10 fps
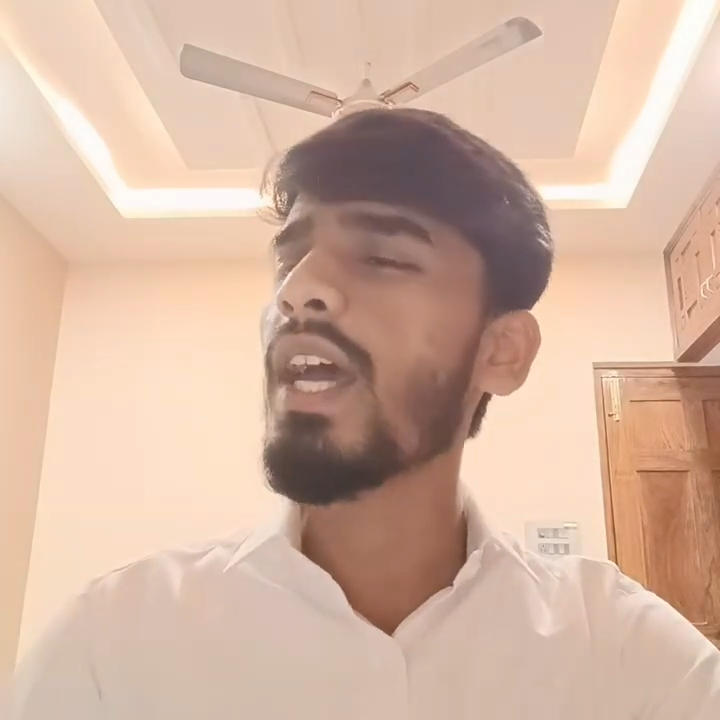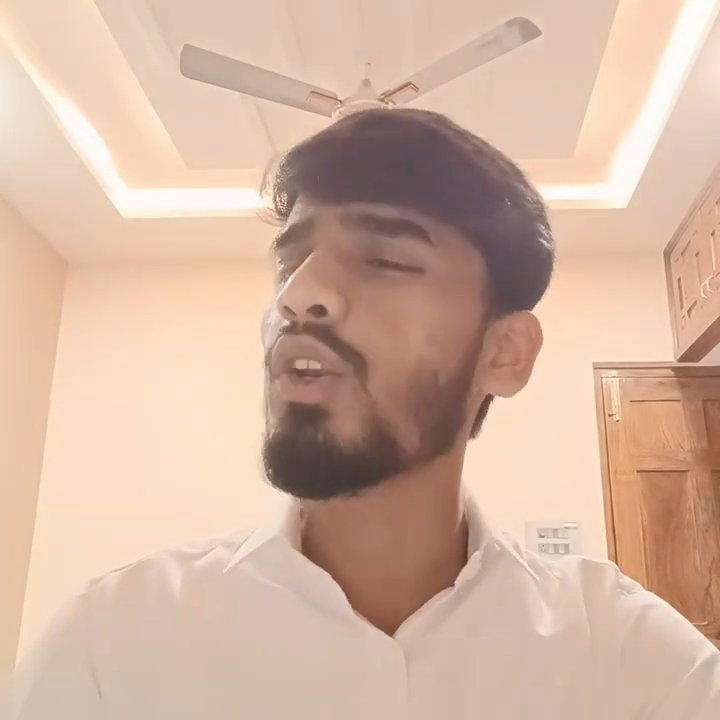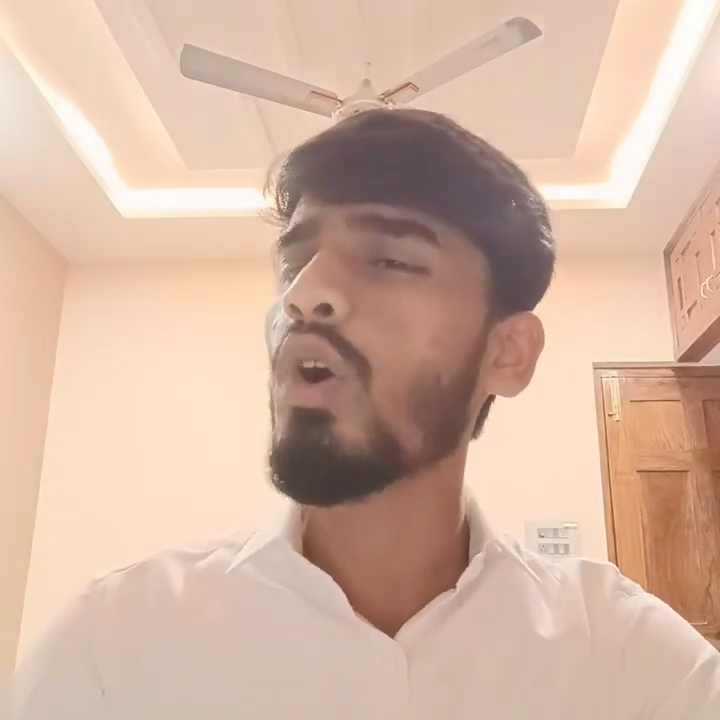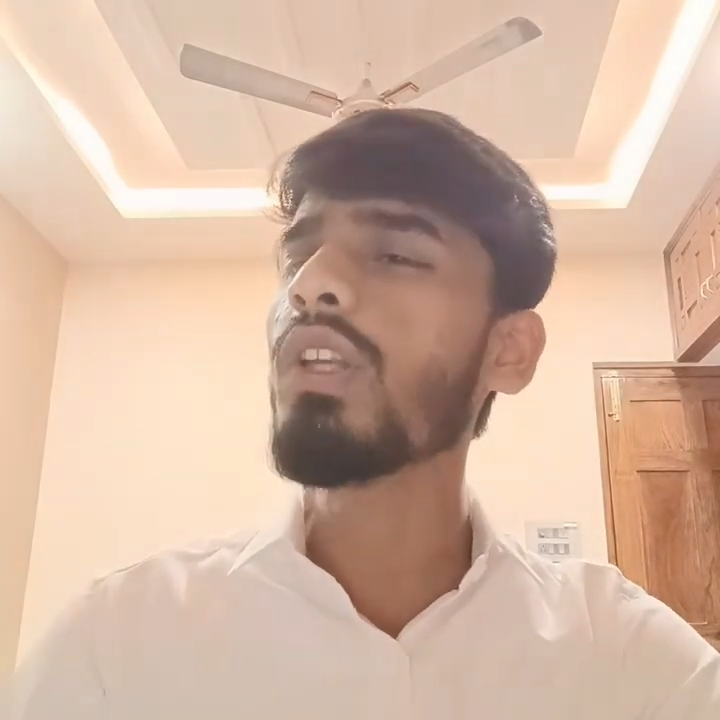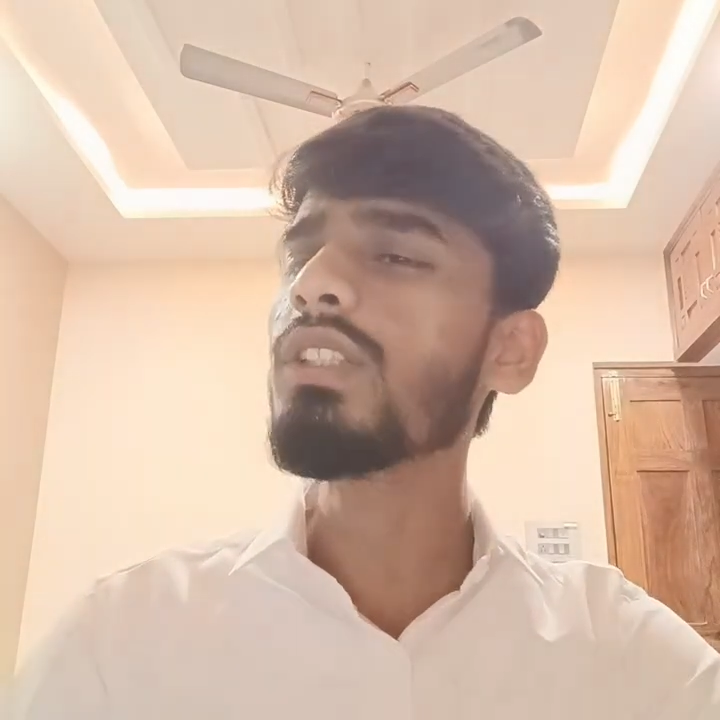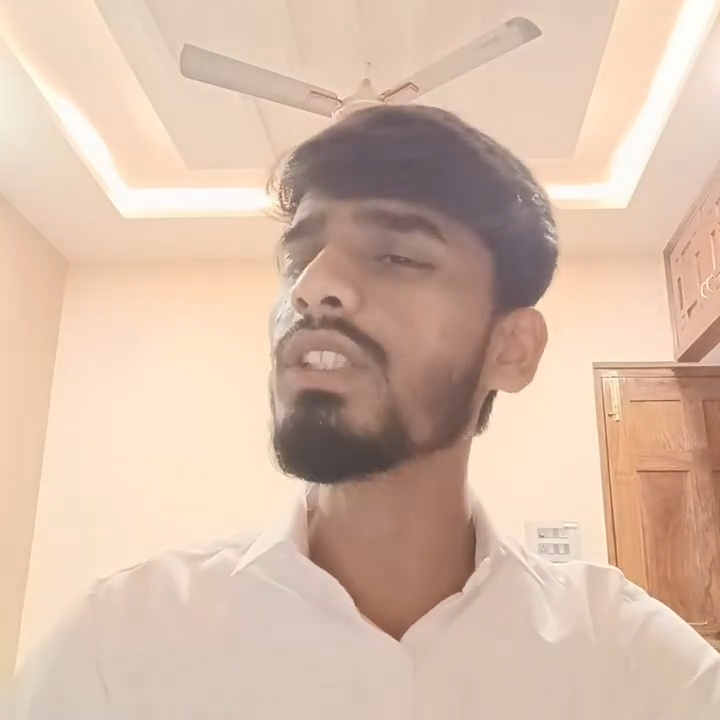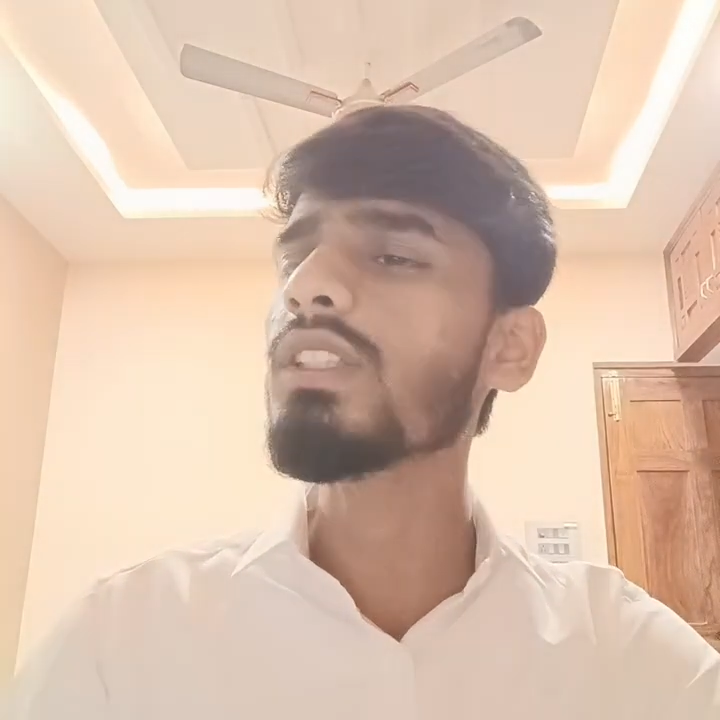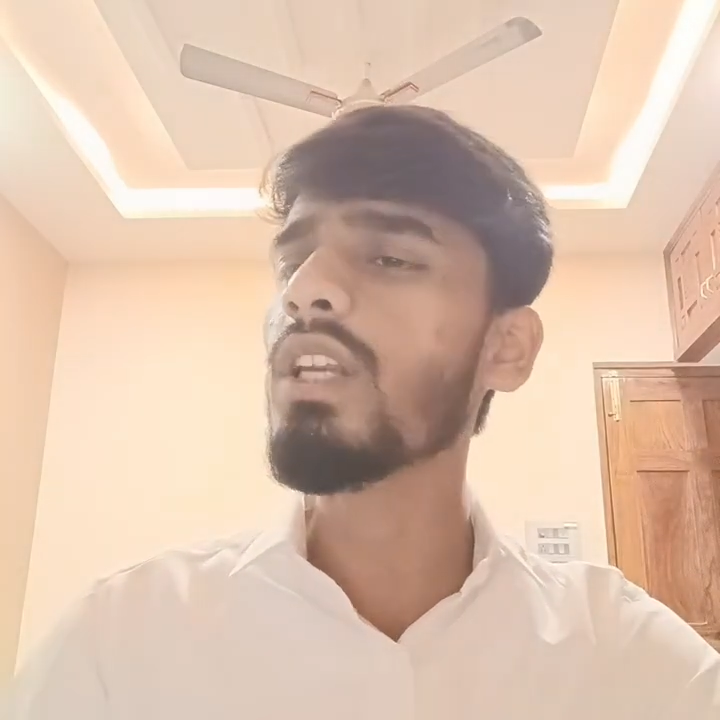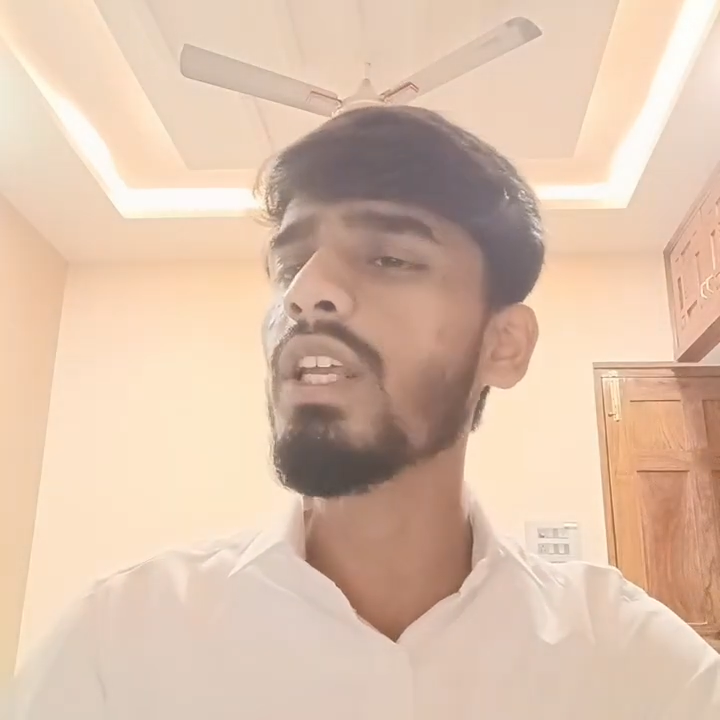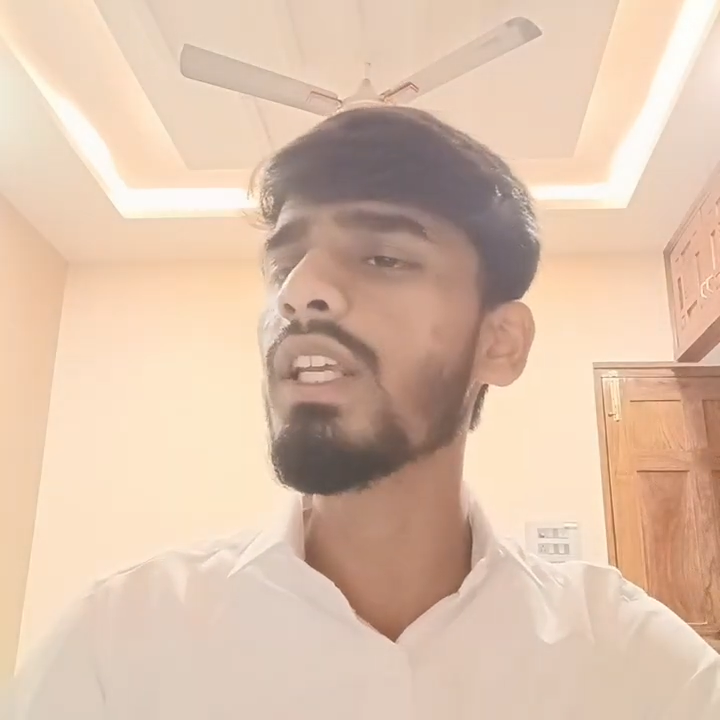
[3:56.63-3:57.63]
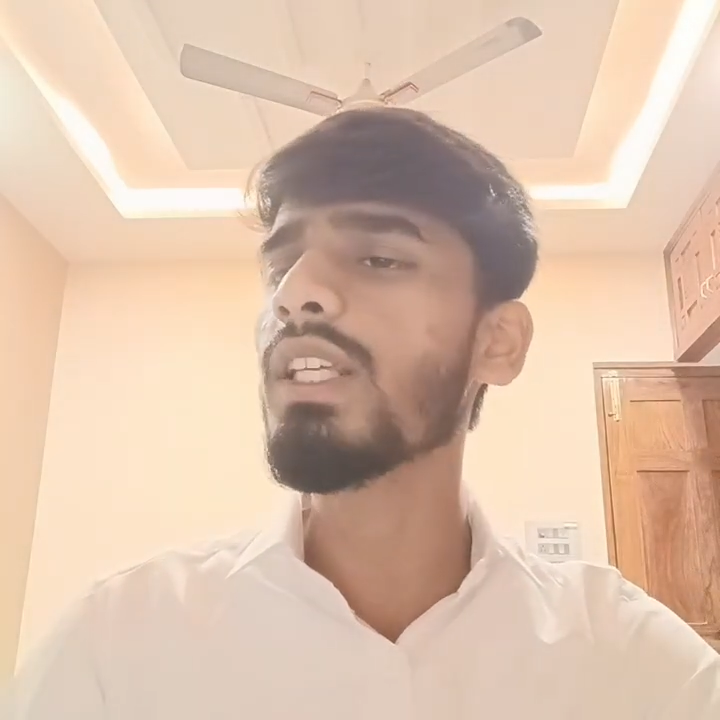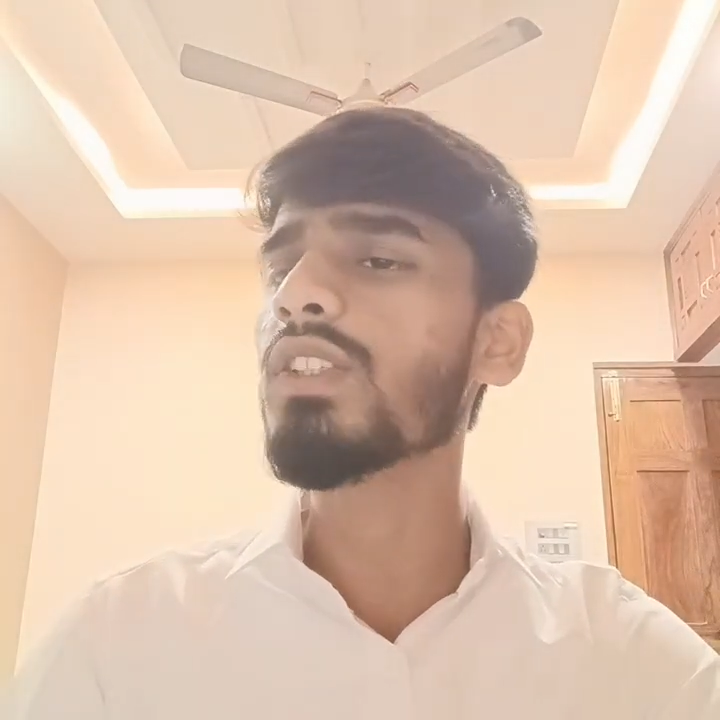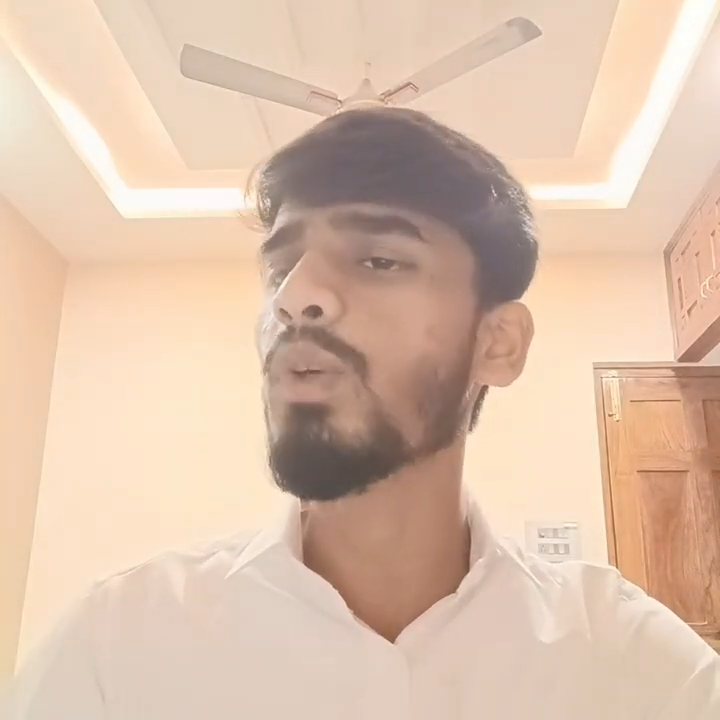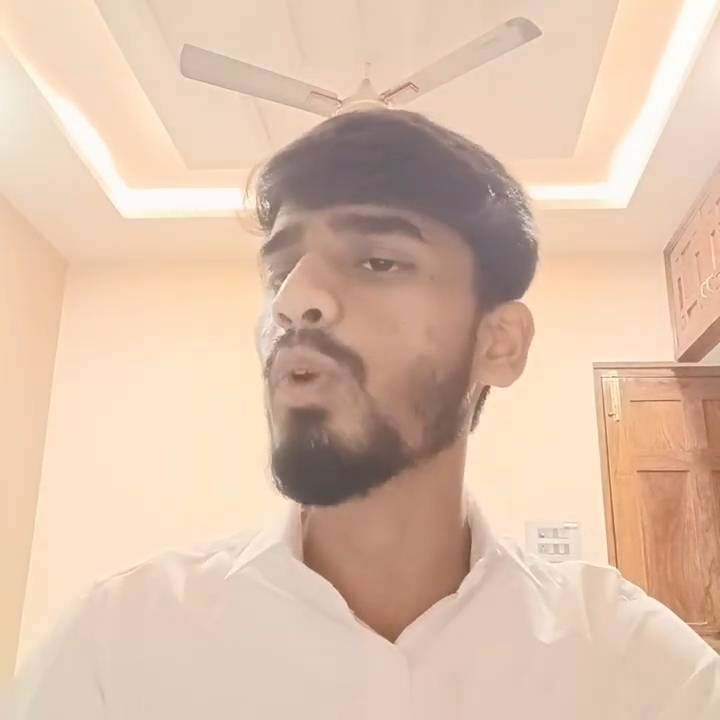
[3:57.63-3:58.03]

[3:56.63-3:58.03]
Knowledge engineering is the